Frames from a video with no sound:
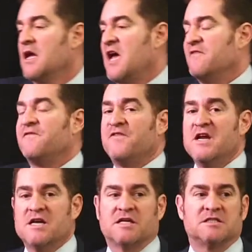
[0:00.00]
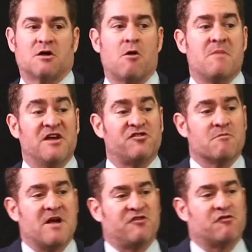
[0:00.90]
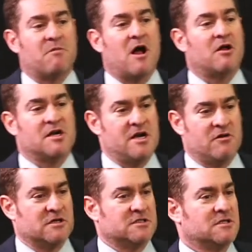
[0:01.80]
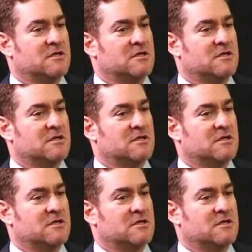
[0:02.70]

and Phoenix are major metropolitan areas.